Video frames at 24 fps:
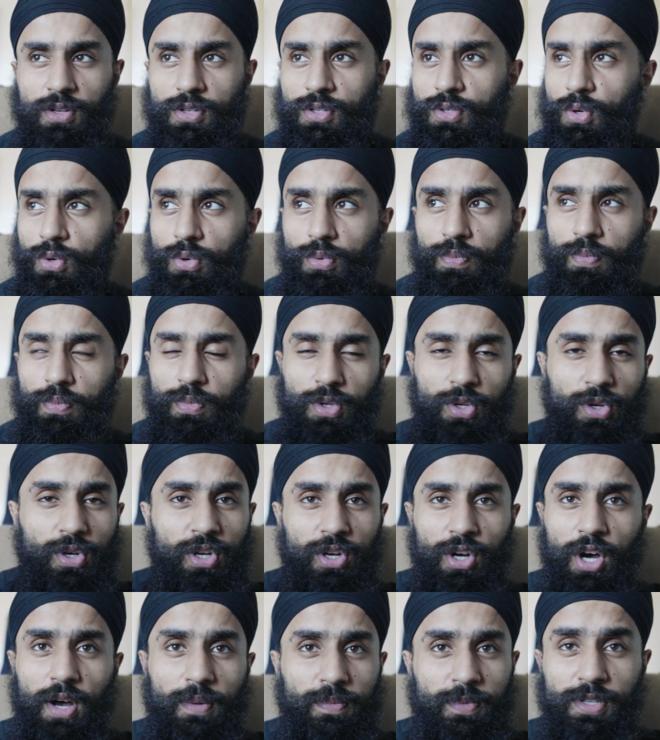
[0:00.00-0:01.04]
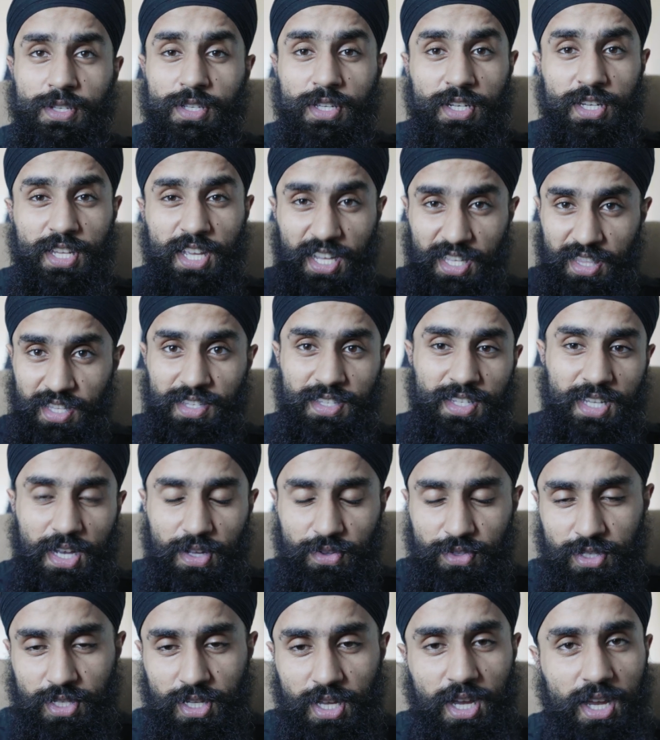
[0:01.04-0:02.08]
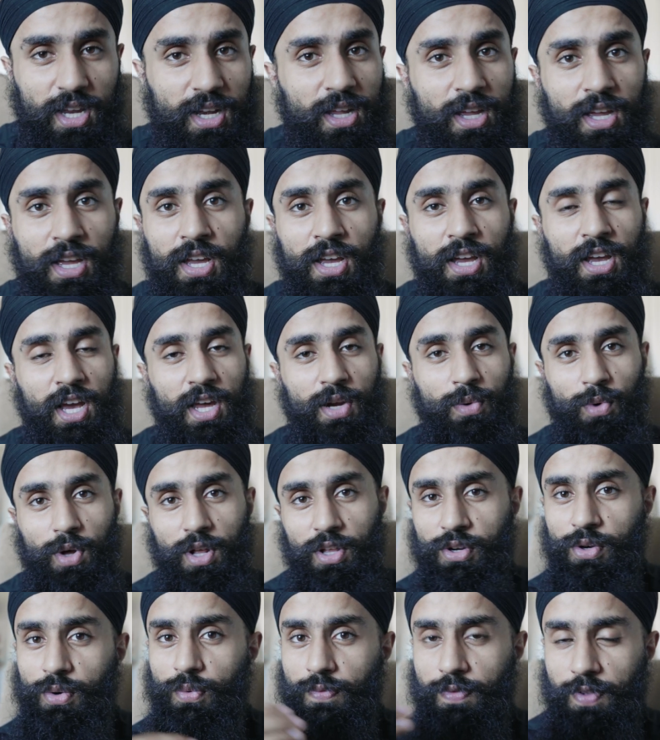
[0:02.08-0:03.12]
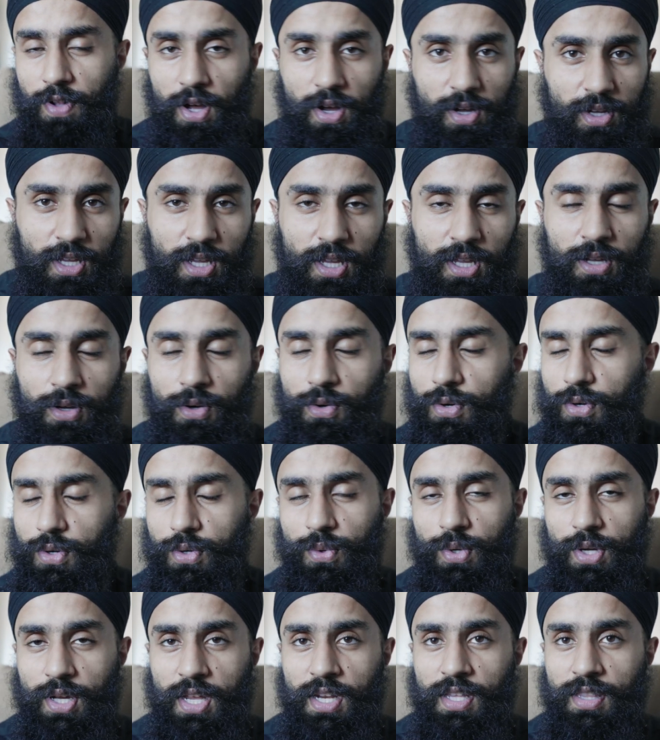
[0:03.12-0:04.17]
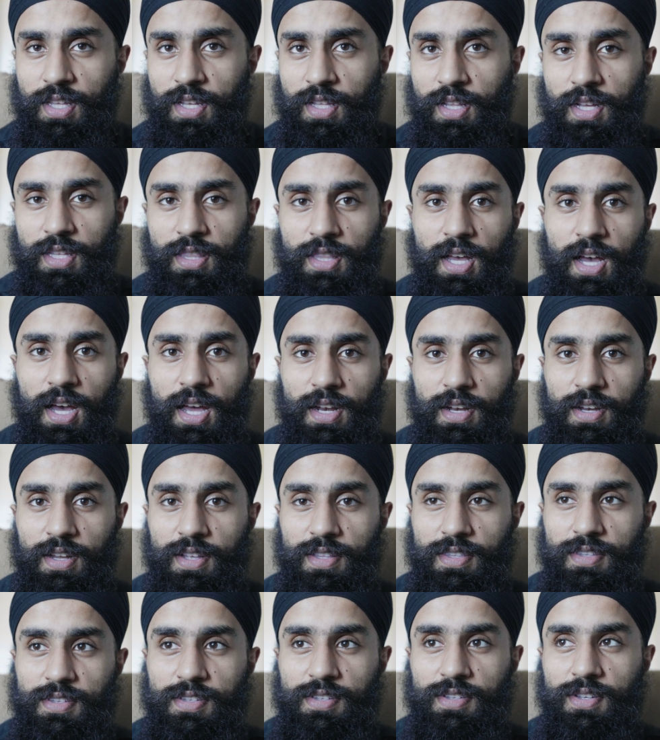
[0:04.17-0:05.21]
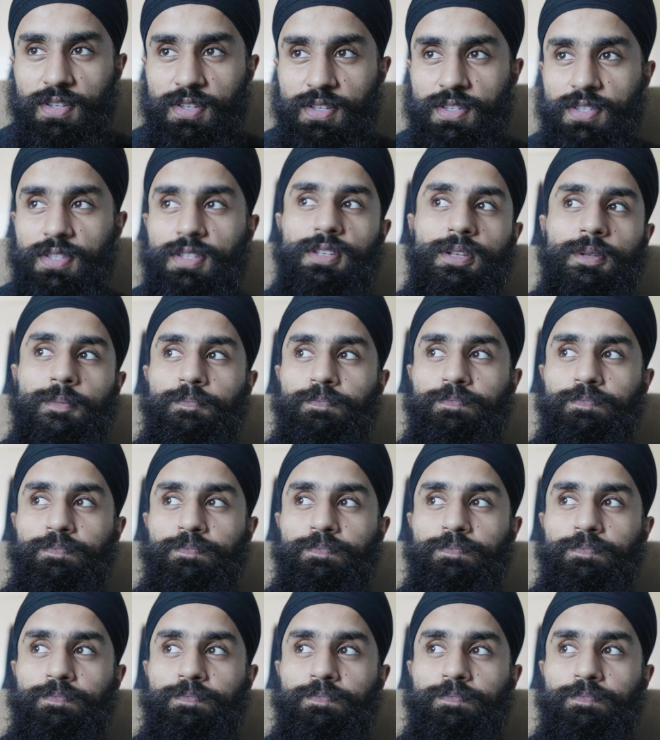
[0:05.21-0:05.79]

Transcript: So you can obviously take this outside, and while you're vlogging or doing anything like that, it's just